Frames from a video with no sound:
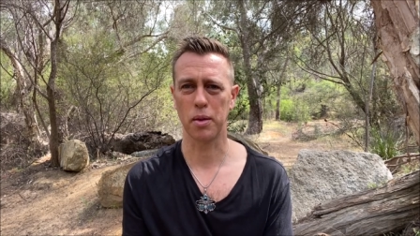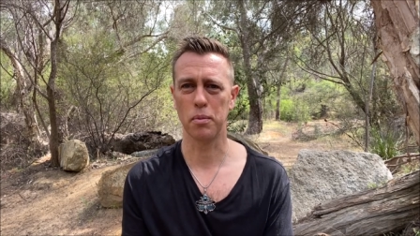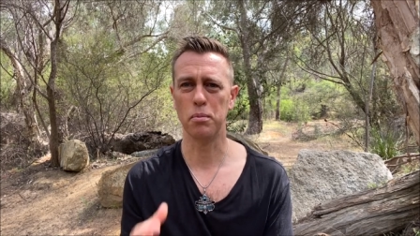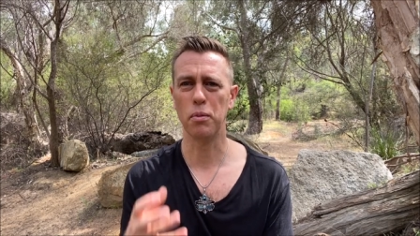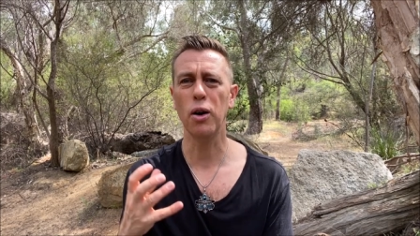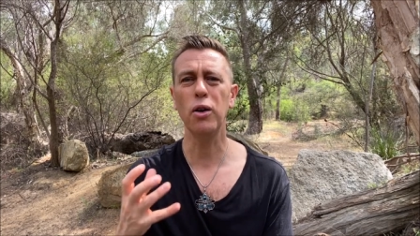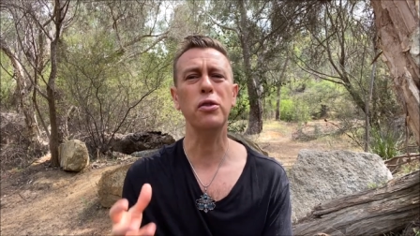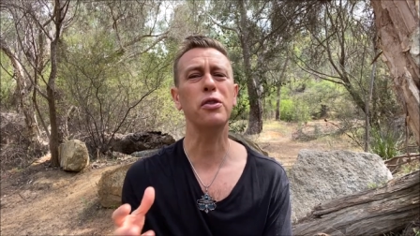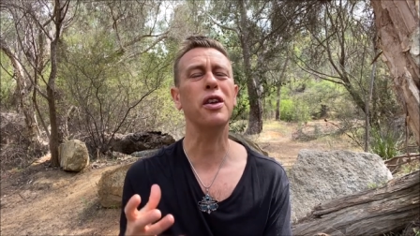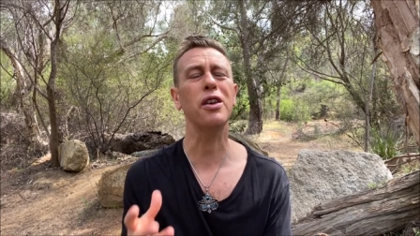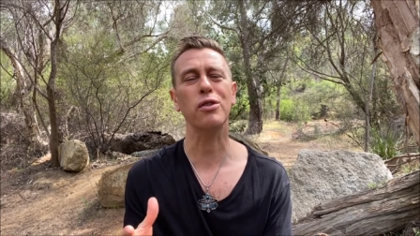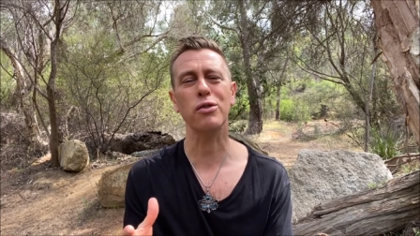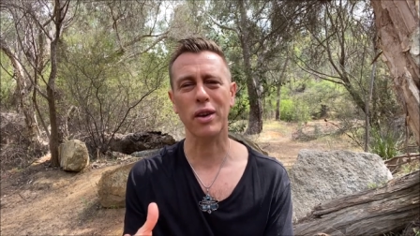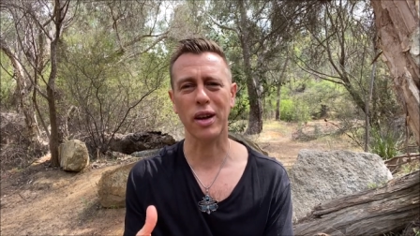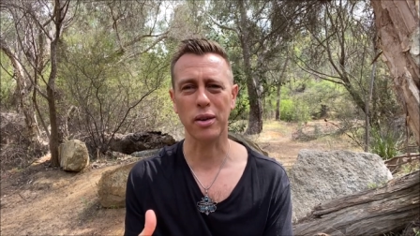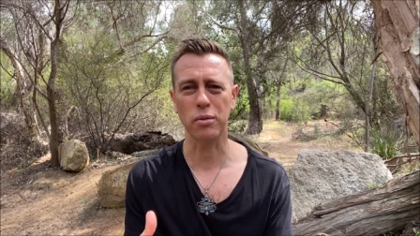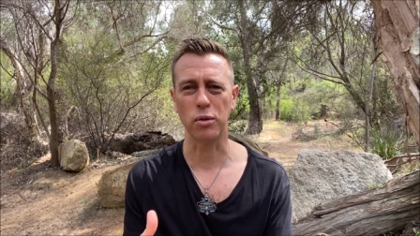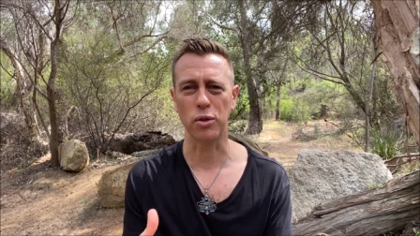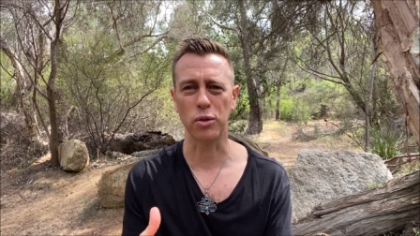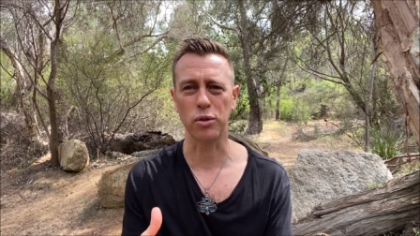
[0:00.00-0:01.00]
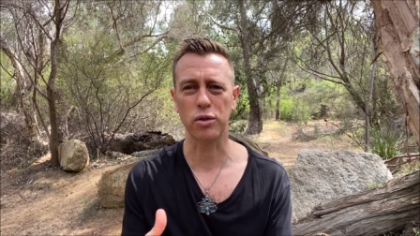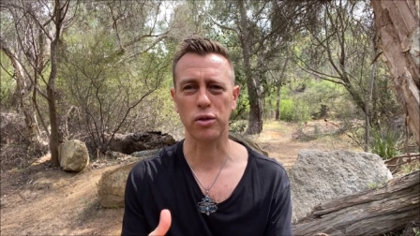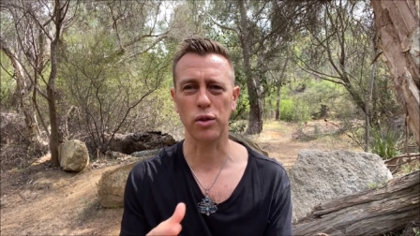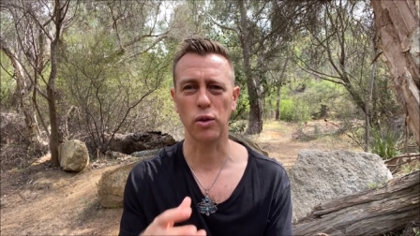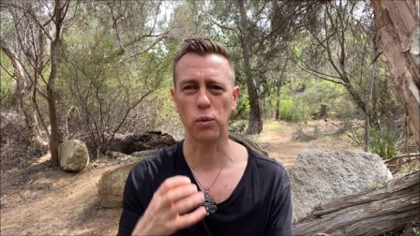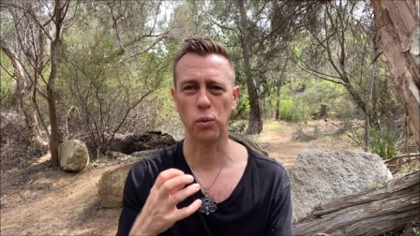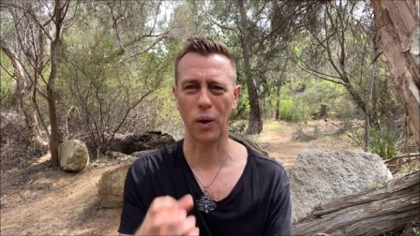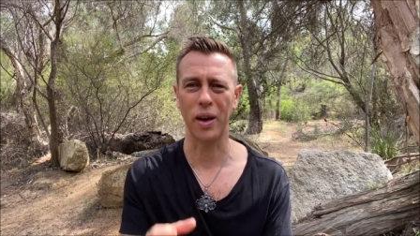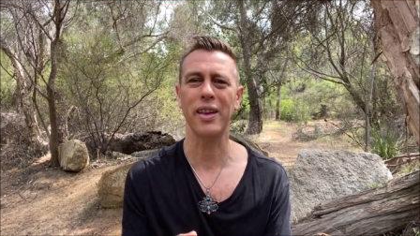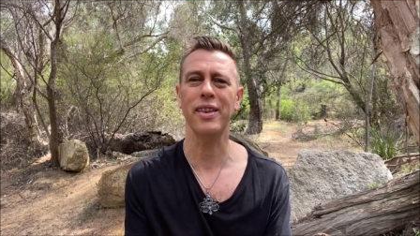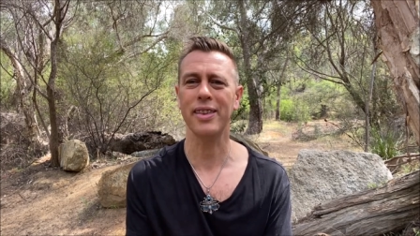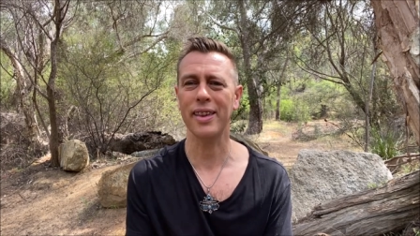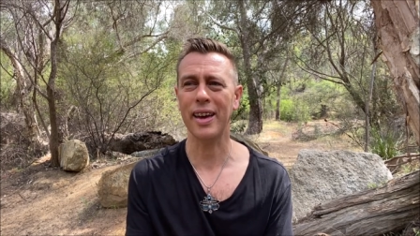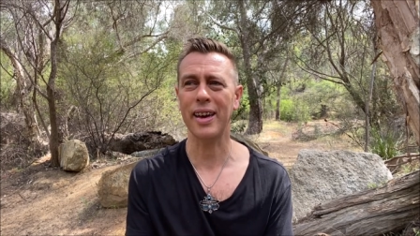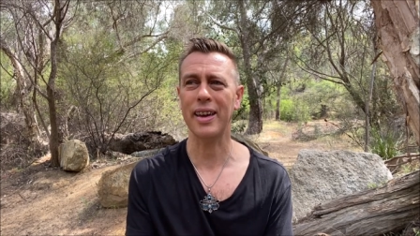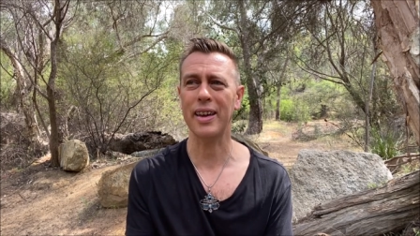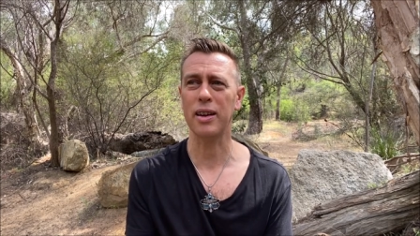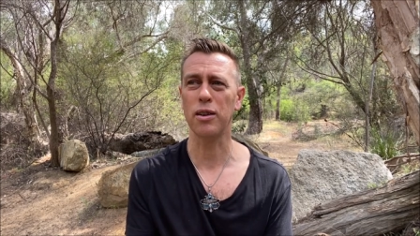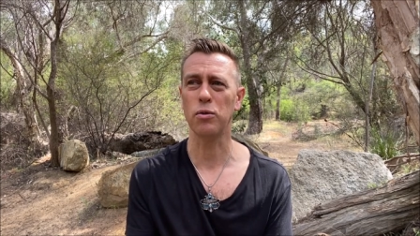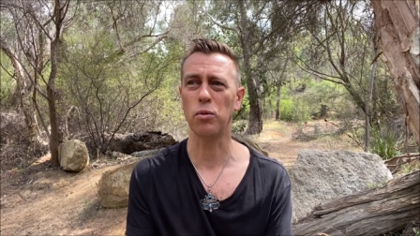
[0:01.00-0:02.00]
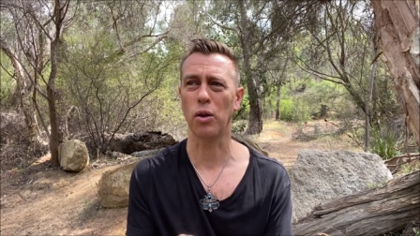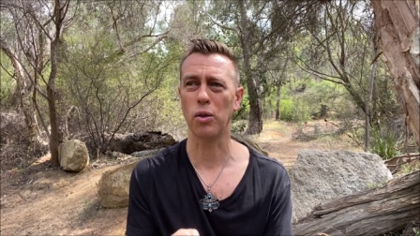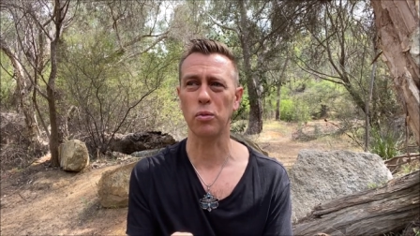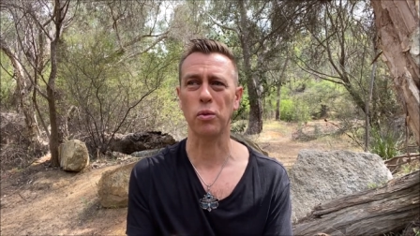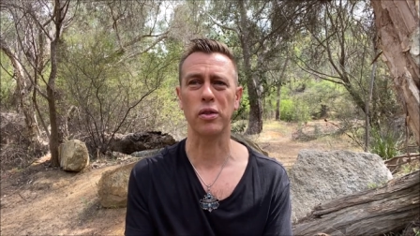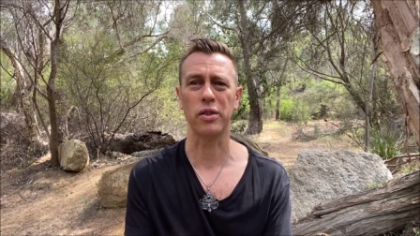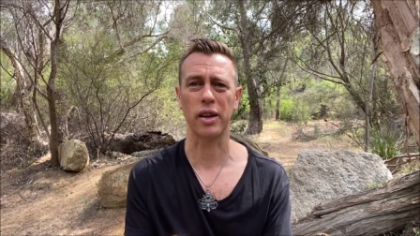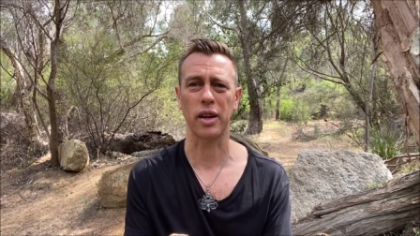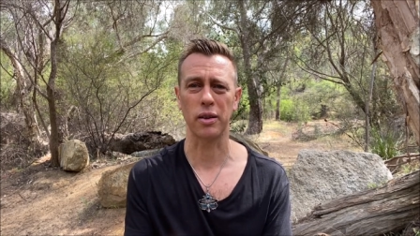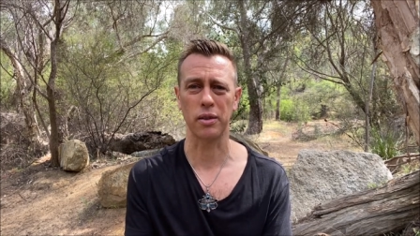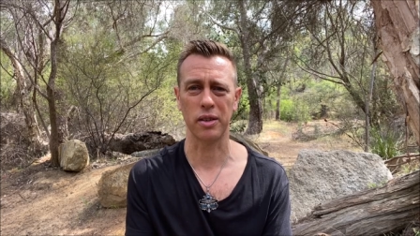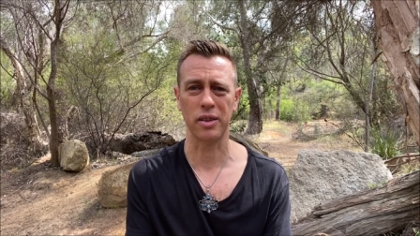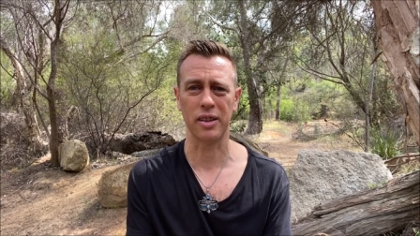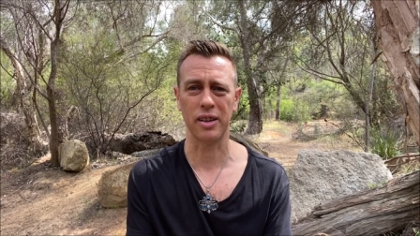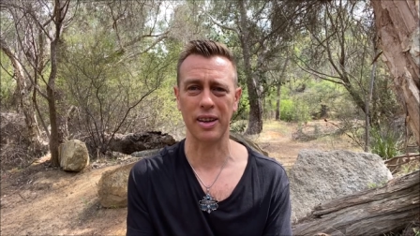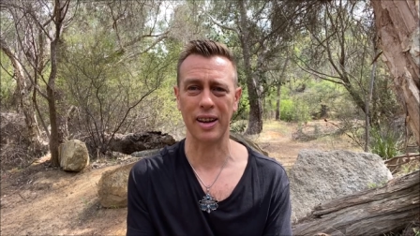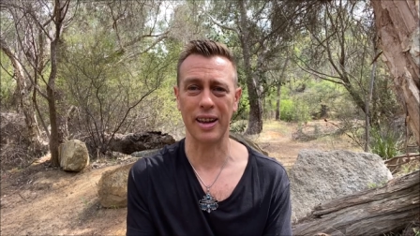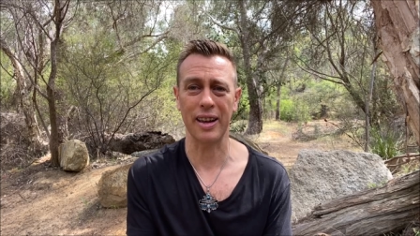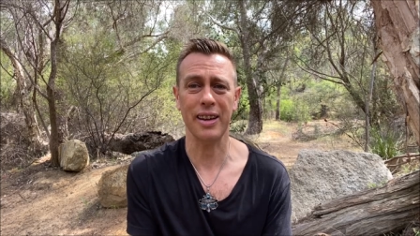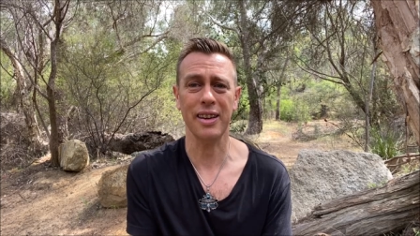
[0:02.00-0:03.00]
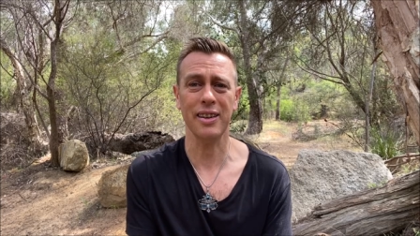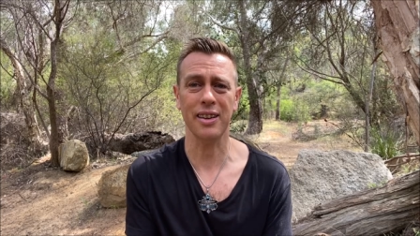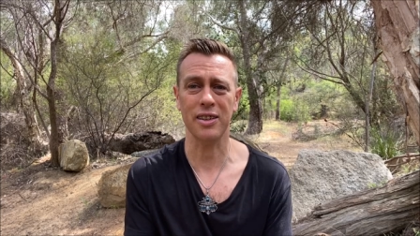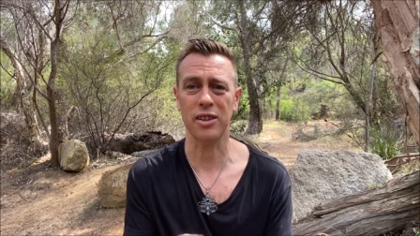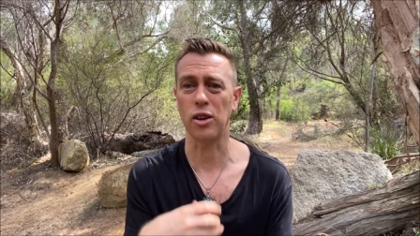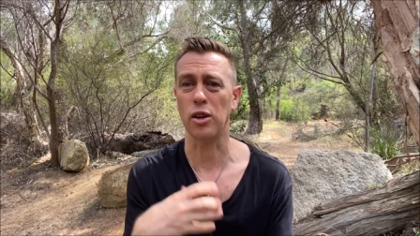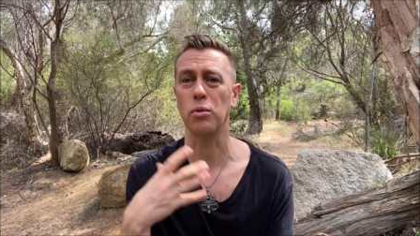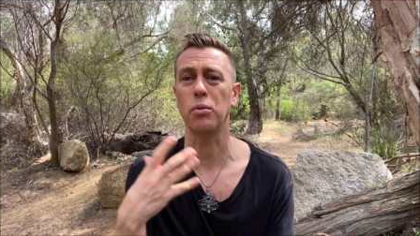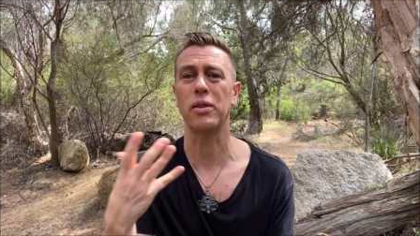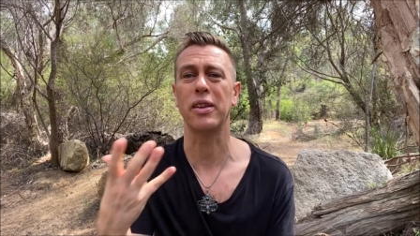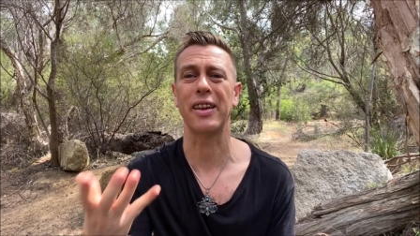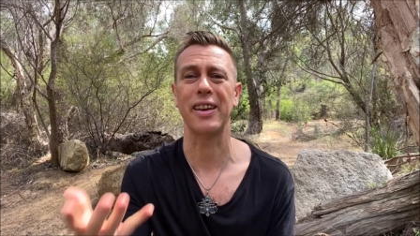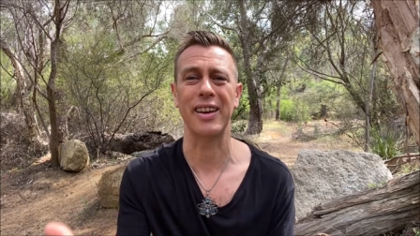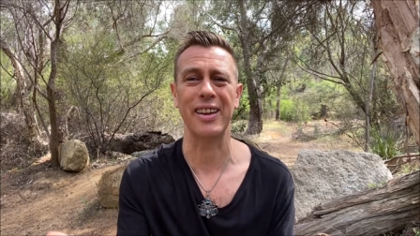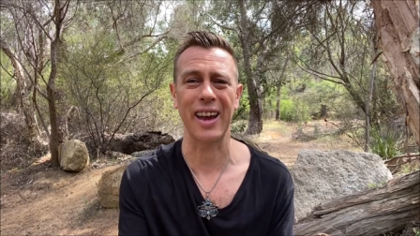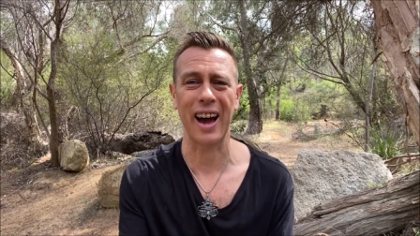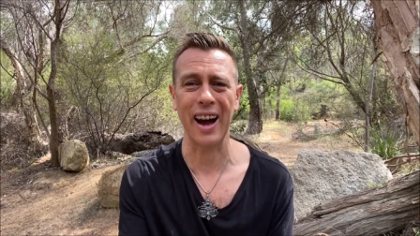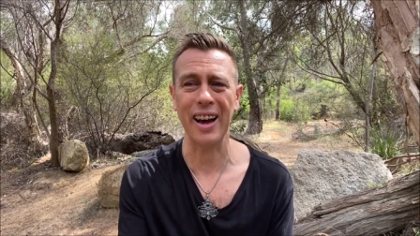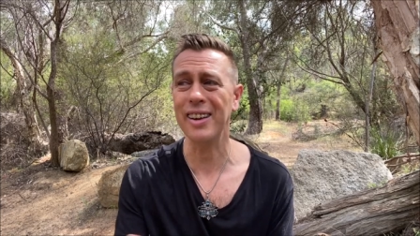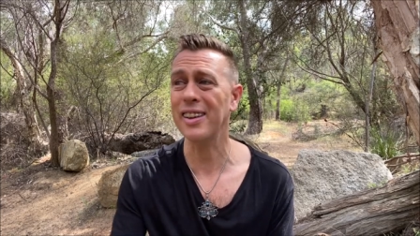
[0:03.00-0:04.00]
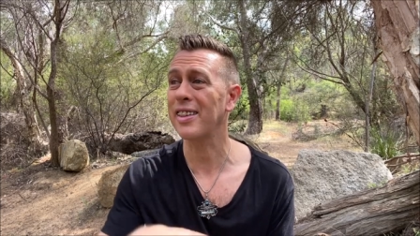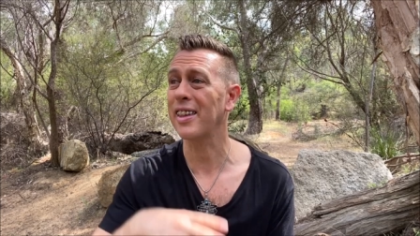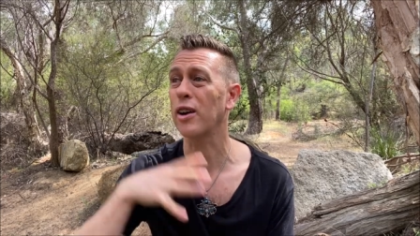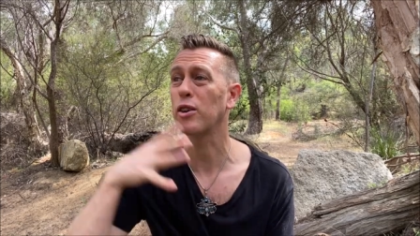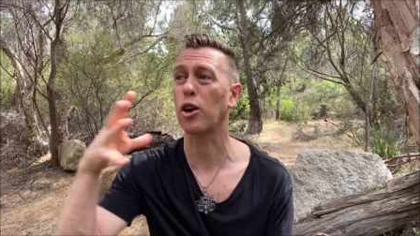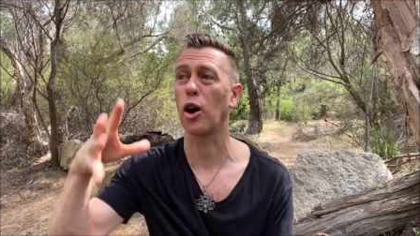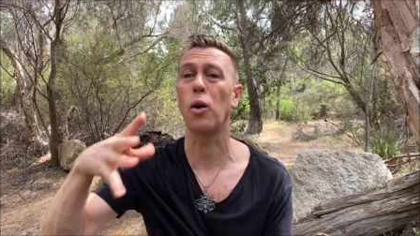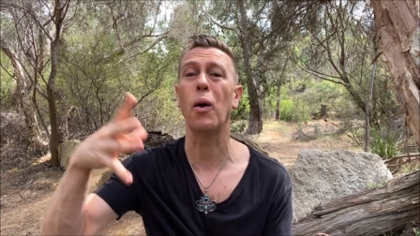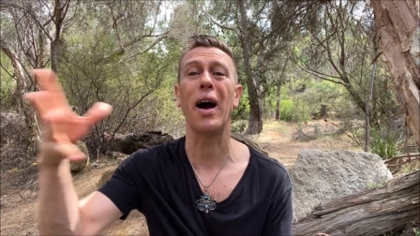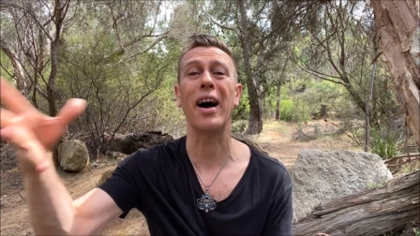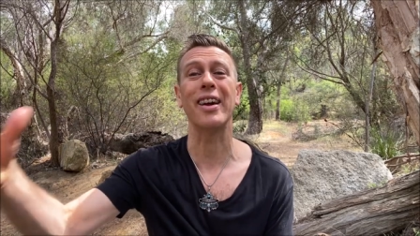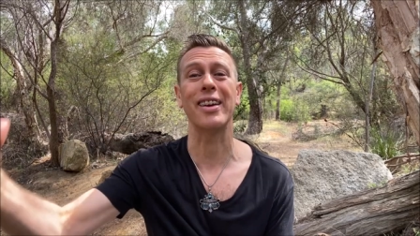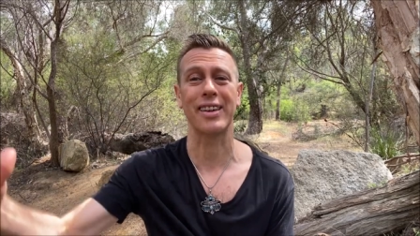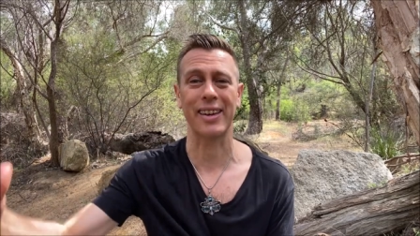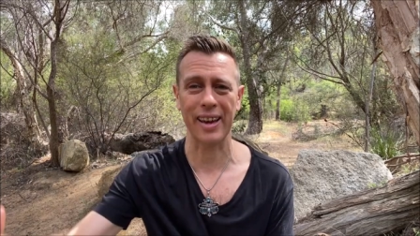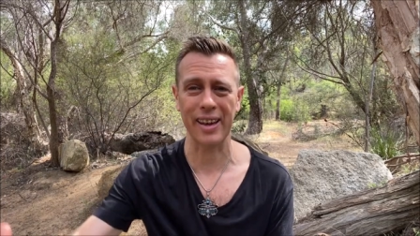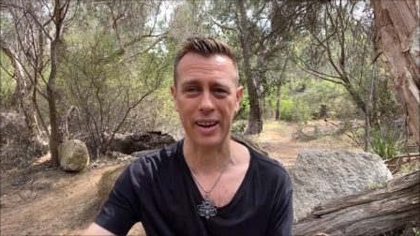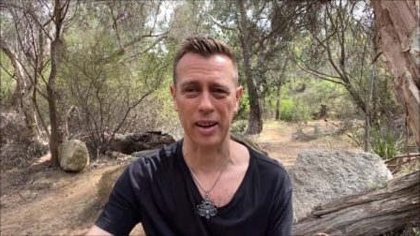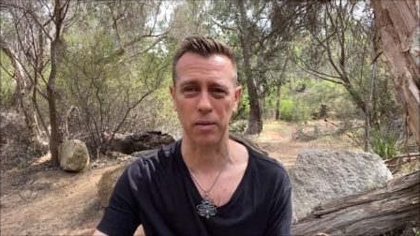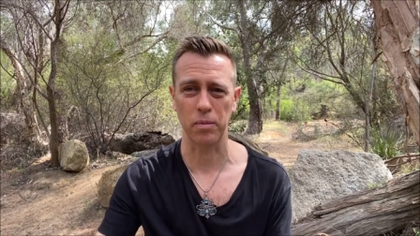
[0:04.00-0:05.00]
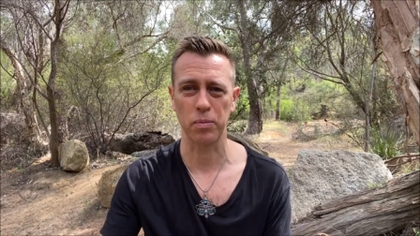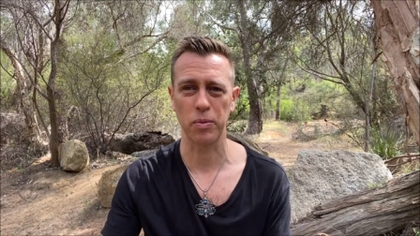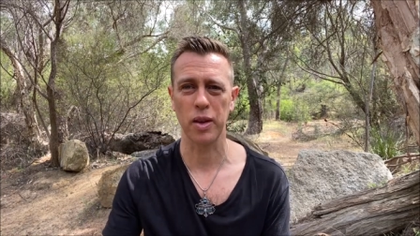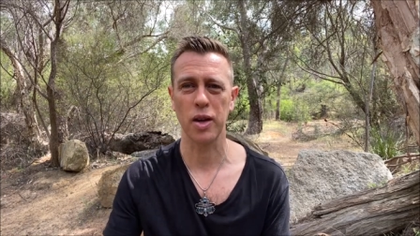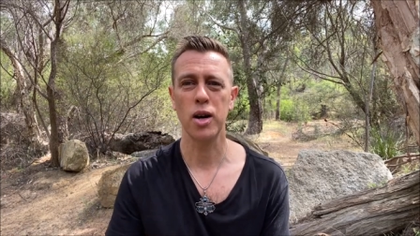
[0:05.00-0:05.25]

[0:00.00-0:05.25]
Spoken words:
Most other animals, when they want what they need, you know, when they need to hunt, they'll go out and get it.